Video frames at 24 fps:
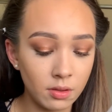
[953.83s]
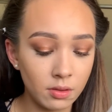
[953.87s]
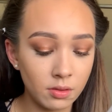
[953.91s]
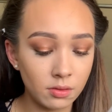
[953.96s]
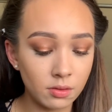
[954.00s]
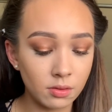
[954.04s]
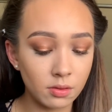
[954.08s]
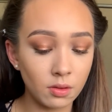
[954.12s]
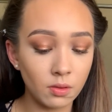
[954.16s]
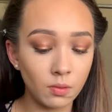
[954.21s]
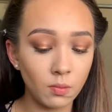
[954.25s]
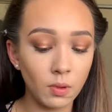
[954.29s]

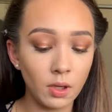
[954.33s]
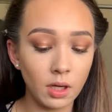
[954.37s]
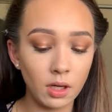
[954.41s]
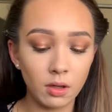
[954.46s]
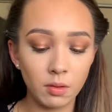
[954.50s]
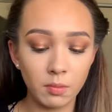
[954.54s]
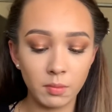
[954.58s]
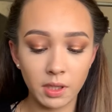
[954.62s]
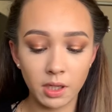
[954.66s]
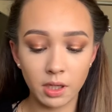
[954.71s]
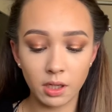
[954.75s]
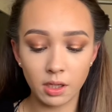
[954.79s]
So while
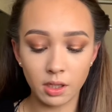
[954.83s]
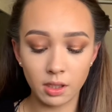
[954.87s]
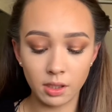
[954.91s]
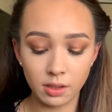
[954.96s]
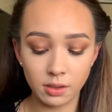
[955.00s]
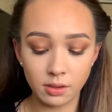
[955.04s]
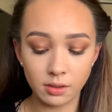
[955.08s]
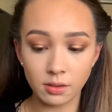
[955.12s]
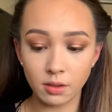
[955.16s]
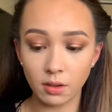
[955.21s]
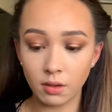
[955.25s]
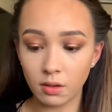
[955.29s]
my
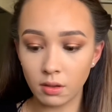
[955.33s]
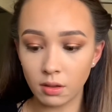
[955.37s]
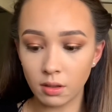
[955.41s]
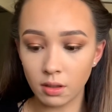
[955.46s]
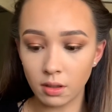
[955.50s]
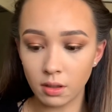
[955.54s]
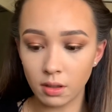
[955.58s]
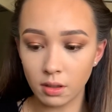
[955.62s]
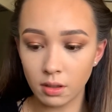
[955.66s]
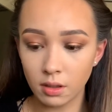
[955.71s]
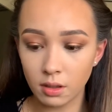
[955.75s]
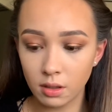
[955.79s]
eyes
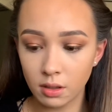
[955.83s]
are